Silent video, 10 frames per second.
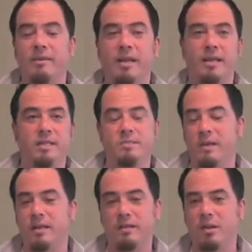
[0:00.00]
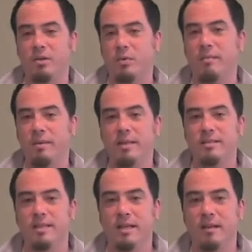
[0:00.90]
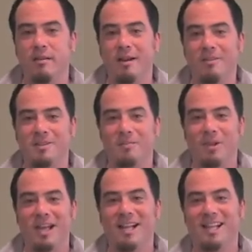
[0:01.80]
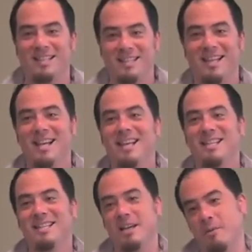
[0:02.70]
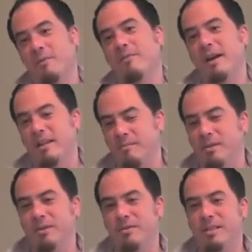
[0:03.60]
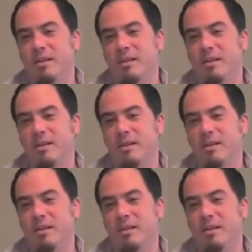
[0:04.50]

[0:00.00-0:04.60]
And I spent, 20 minutes digging around the supply closet to help her find the balloons.